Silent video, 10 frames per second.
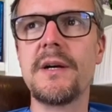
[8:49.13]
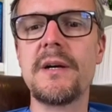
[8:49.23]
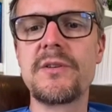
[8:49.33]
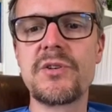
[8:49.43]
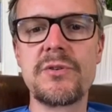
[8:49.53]

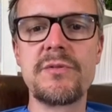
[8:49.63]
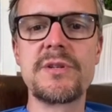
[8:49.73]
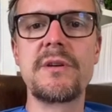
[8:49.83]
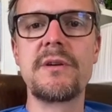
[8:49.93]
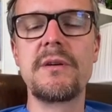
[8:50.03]
surgery
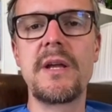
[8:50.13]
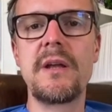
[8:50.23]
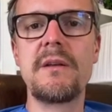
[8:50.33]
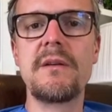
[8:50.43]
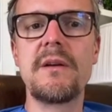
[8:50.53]
center
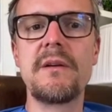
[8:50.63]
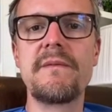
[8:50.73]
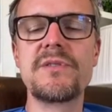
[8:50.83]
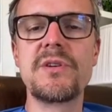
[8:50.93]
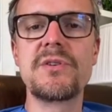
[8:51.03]
and
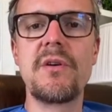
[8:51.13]
physician